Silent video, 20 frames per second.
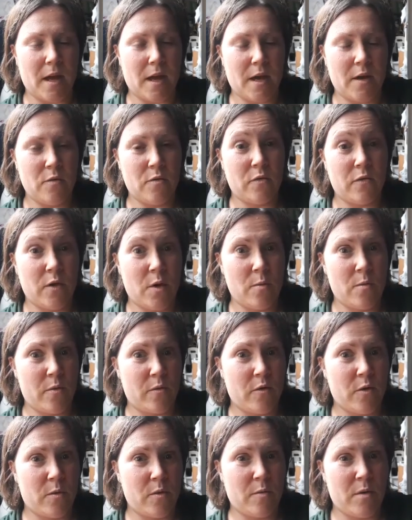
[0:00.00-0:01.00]
and film
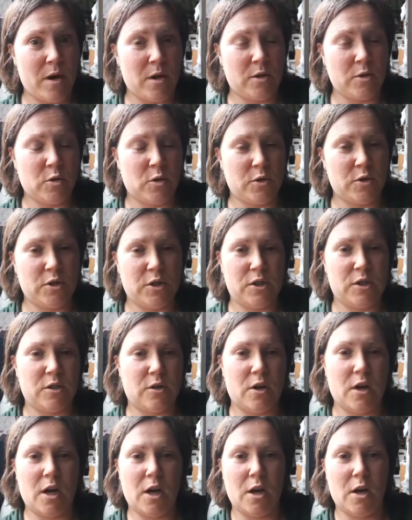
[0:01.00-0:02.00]
the miners' cottages
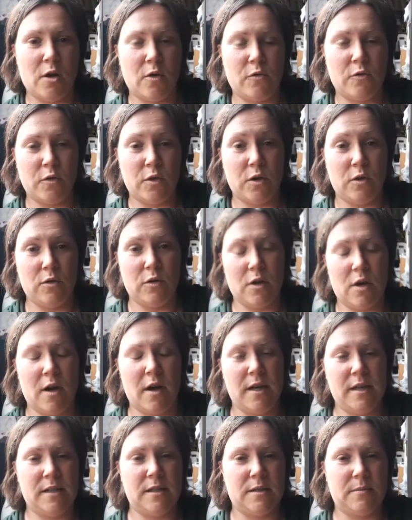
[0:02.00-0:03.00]
for you
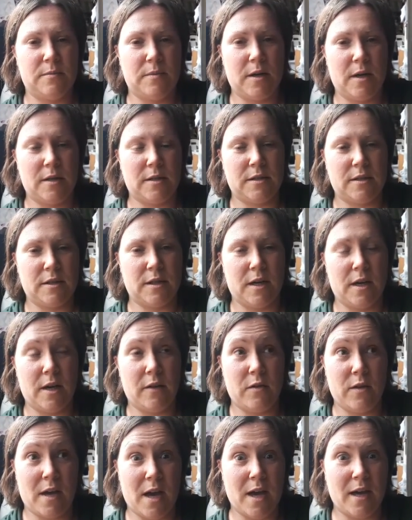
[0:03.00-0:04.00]
guys. But if
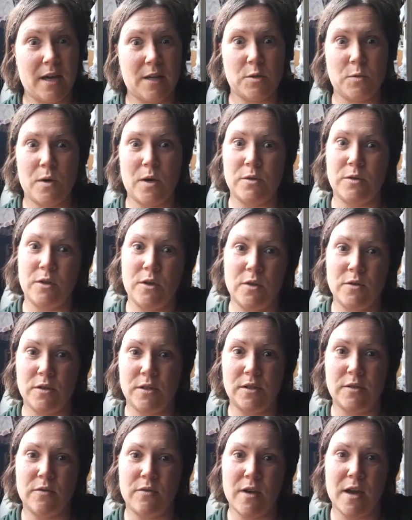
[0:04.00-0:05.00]
you can get to Wales and go to
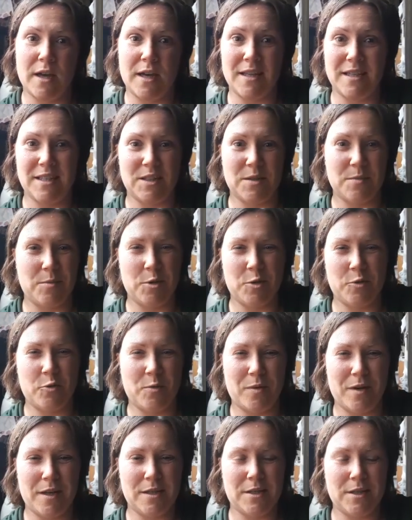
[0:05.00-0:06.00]
St Fagans, it's a beautiful
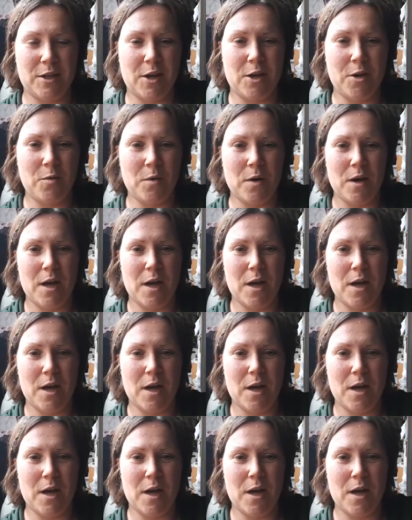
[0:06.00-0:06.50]
place to go.